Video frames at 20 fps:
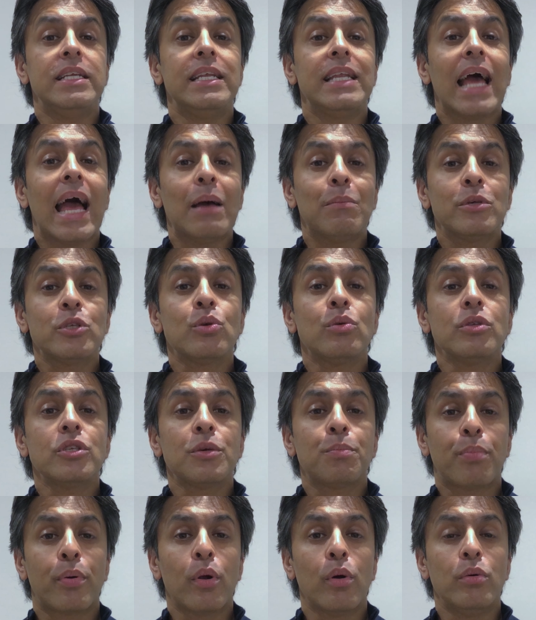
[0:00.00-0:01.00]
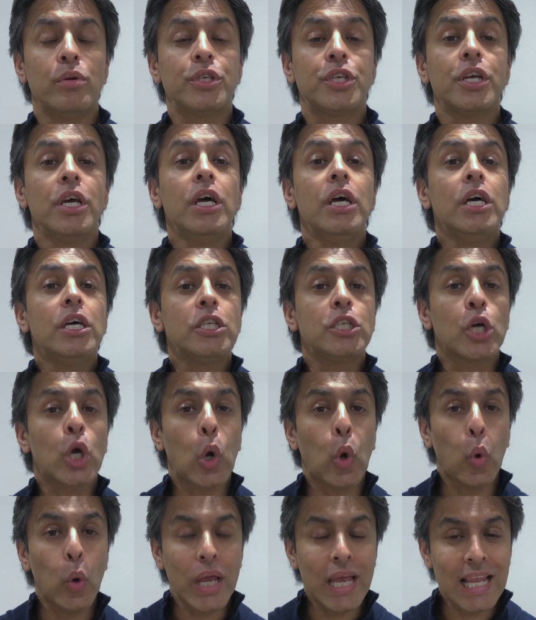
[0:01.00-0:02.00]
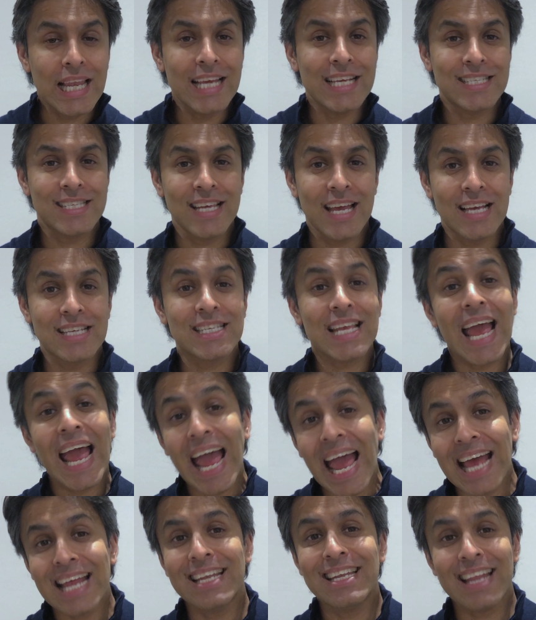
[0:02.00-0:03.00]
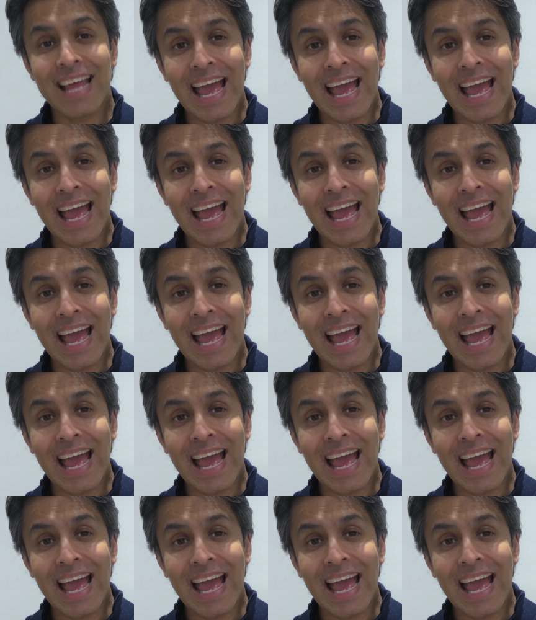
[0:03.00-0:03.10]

in Amazon's approach to quickly assess and